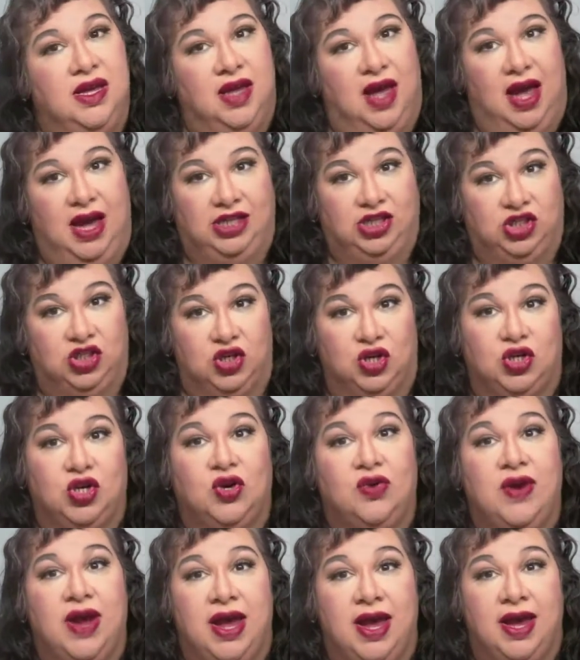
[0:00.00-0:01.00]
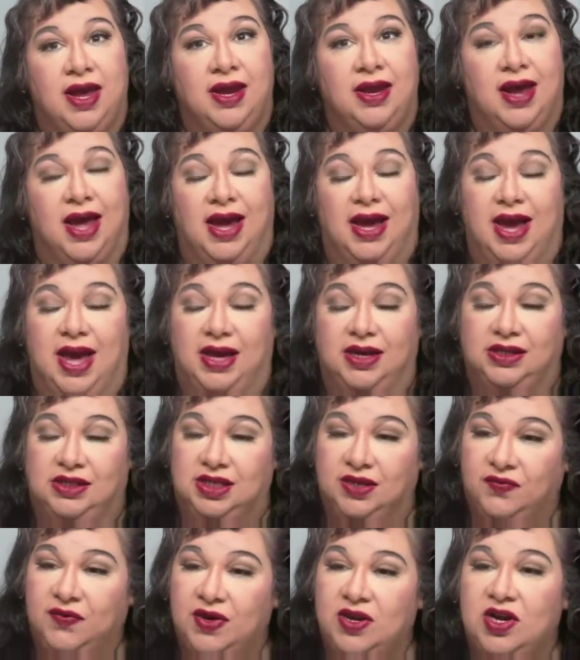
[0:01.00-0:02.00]
I took her in. I got a
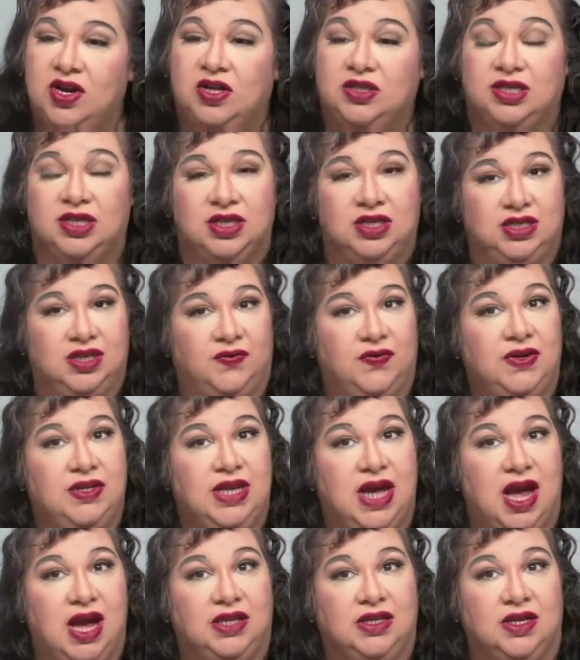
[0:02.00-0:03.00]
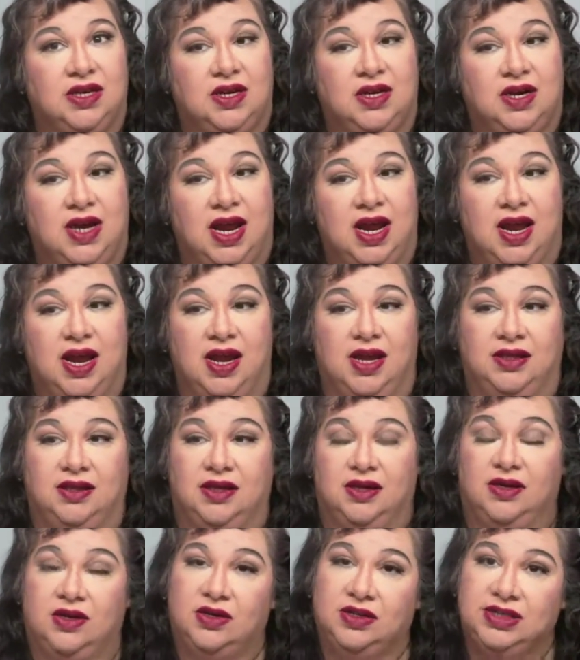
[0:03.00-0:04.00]
different nurse and a different doctor, and
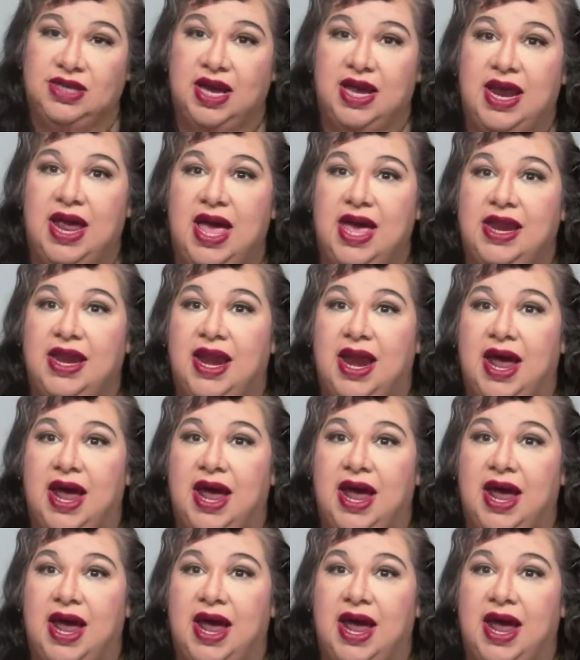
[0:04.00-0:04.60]
the nurse kind of had an